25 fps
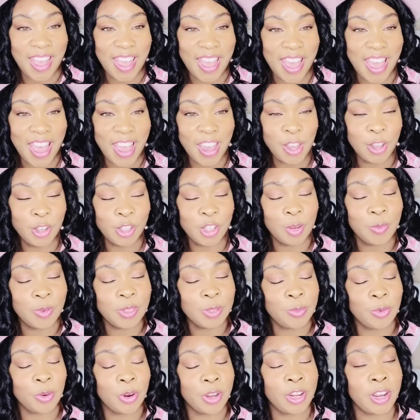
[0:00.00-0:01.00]
Hey YouTube, it's
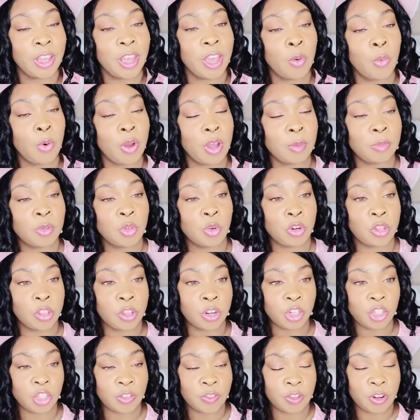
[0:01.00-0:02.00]
Marita and welcome to another
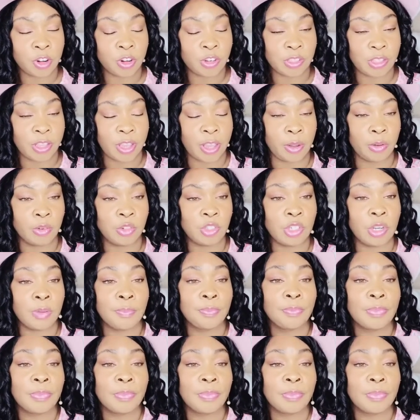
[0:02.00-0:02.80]
edition of The Nurse Lounge.